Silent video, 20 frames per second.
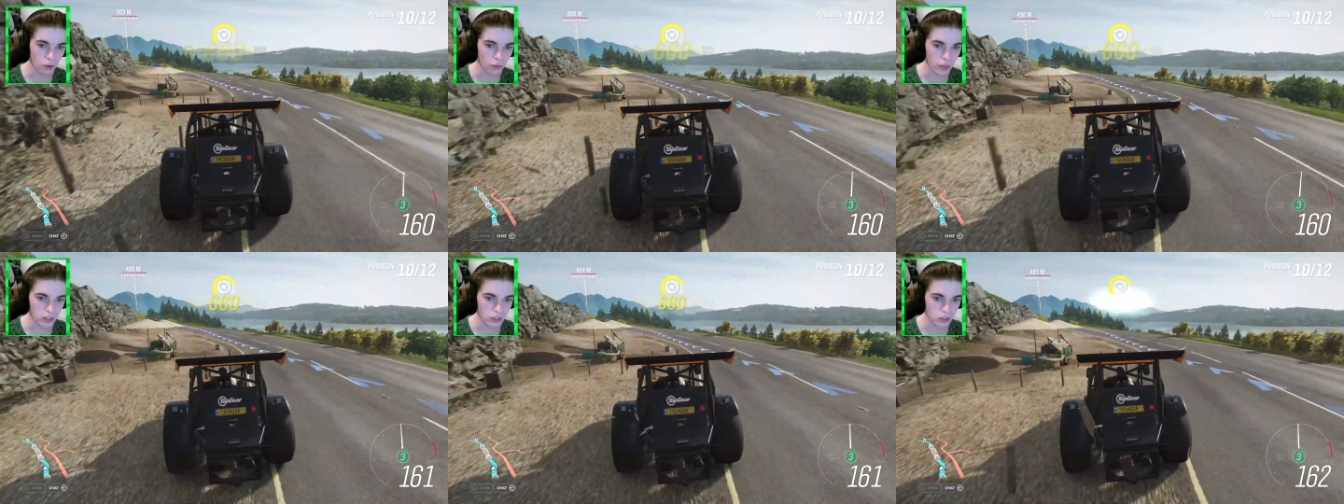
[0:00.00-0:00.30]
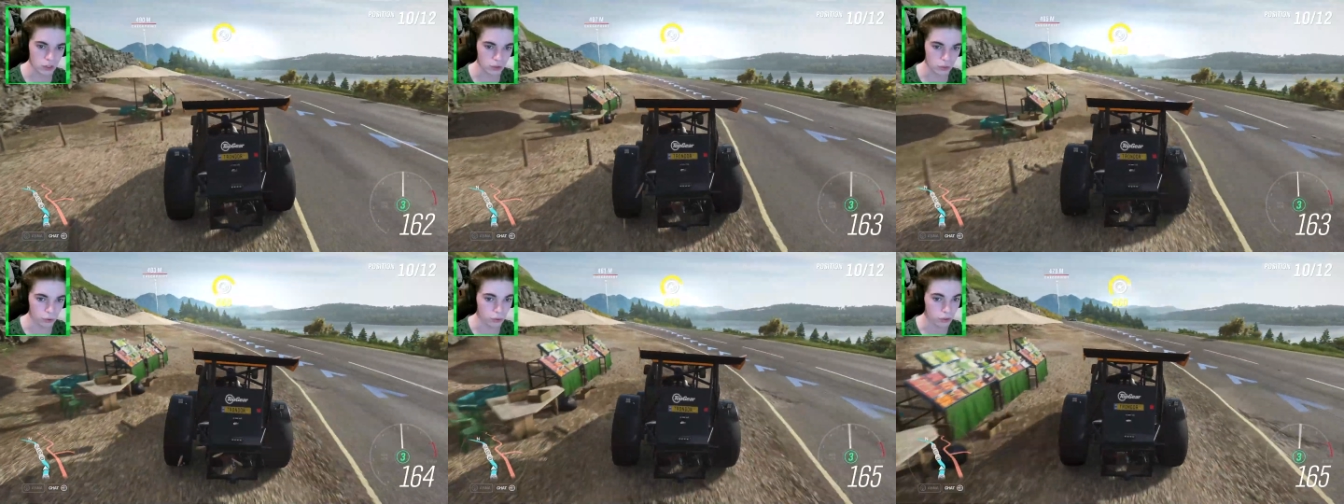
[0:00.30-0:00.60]
that
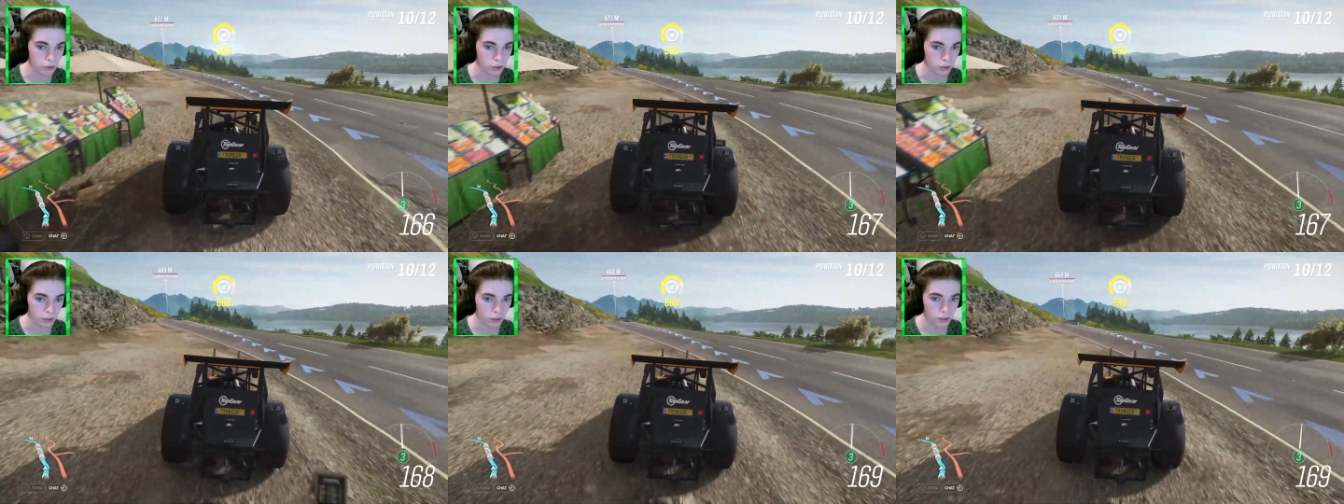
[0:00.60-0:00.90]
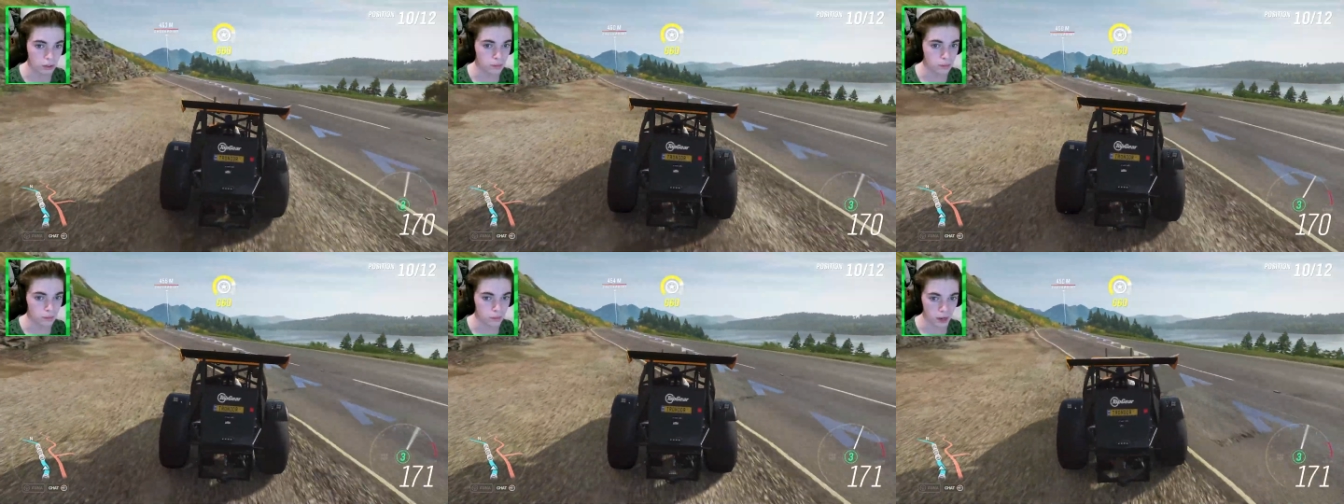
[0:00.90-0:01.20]
to
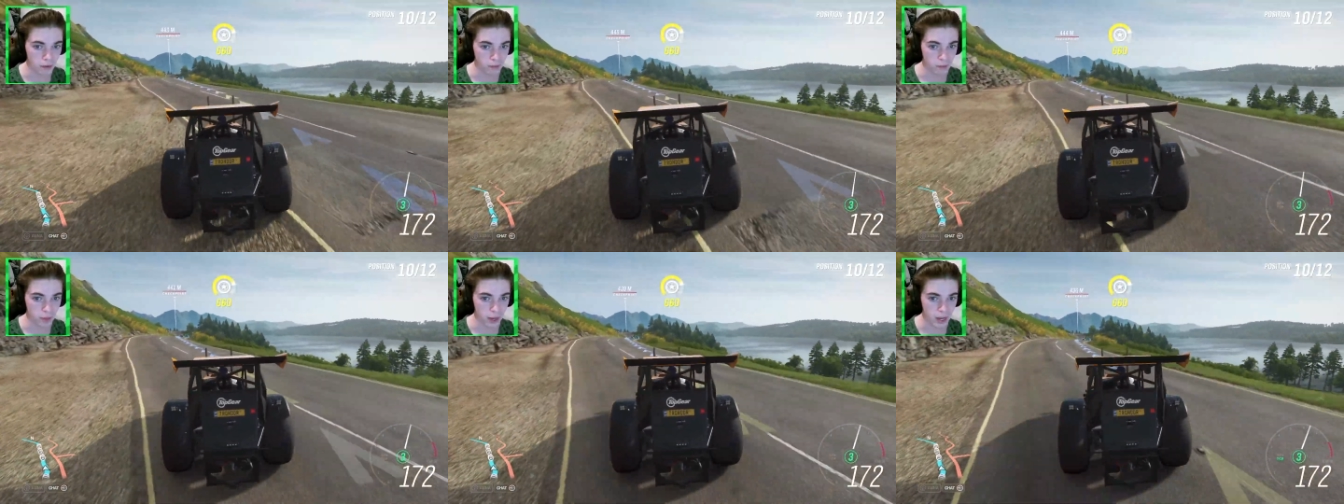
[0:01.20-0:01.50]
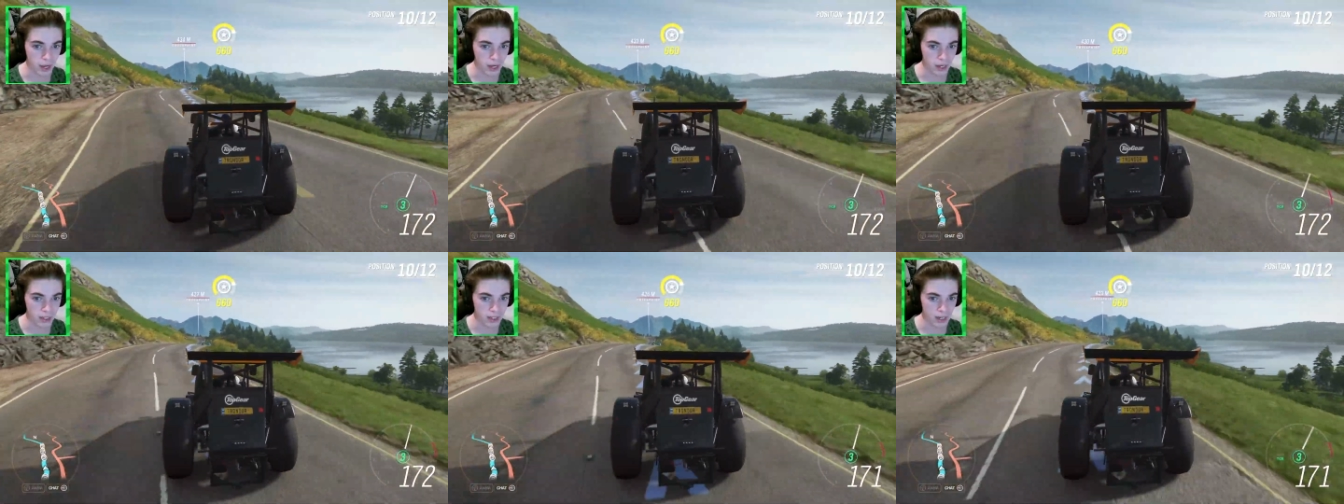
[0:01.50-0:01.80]
me for
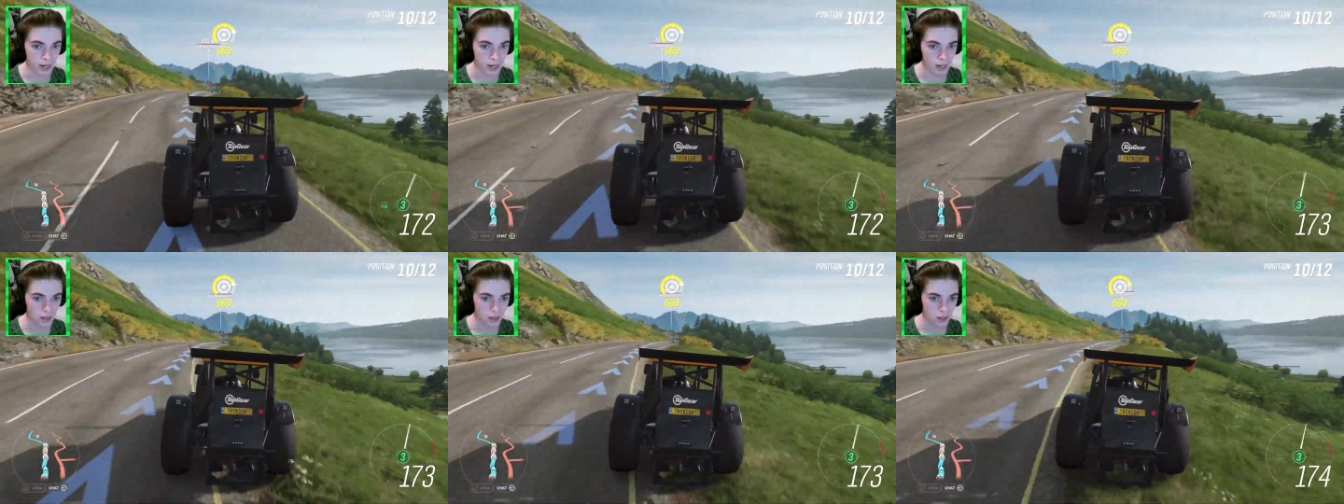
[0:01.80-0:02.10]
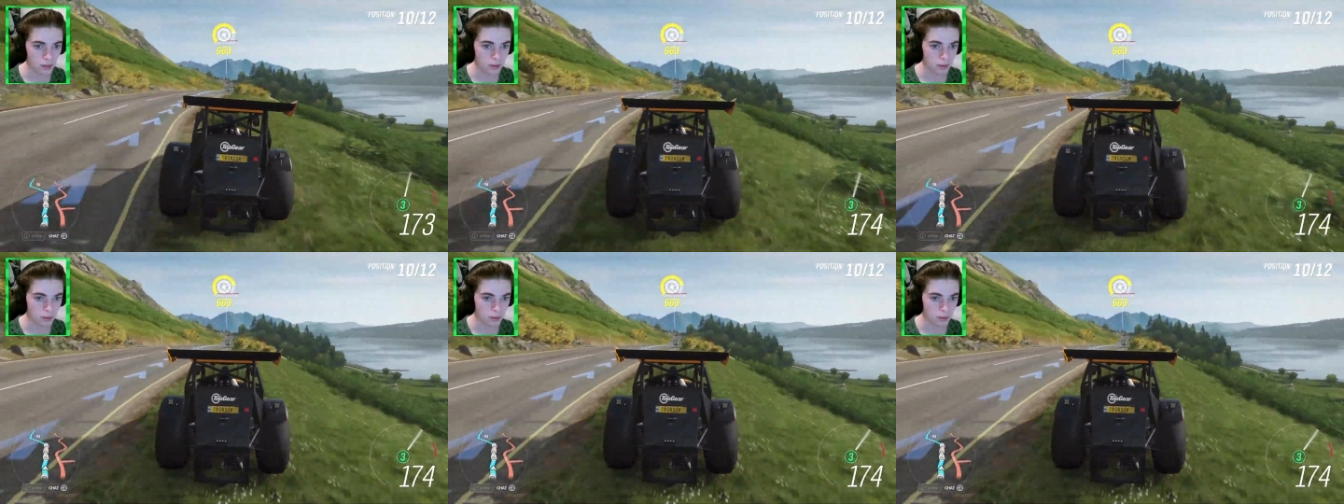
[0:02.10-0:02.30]
being in 10th,